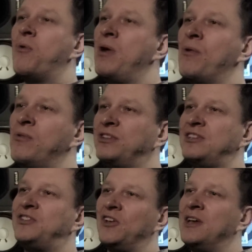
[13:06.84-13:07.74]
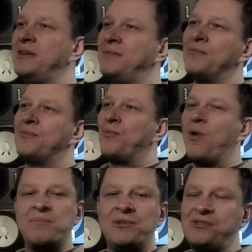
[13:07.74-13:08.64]
will determine
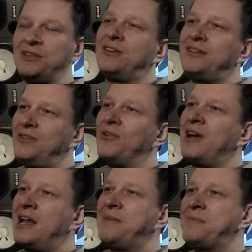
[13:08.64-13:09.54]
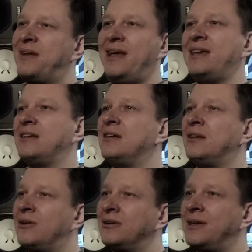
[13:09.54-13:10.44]
what music you're going to be playing at a
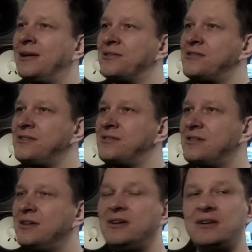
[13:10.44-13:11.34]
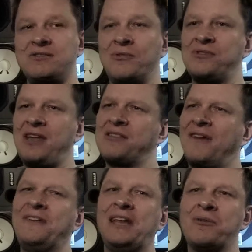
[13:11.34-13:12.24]
lot of dances. So all the sounds,
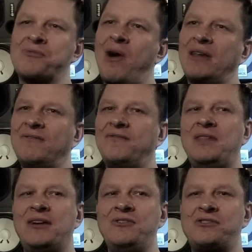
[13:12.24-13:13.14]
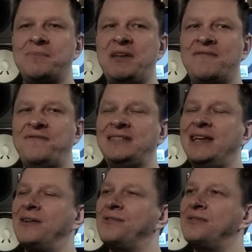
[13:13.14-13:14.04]
I think there used to be a
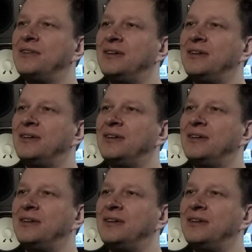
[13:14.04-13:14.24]
video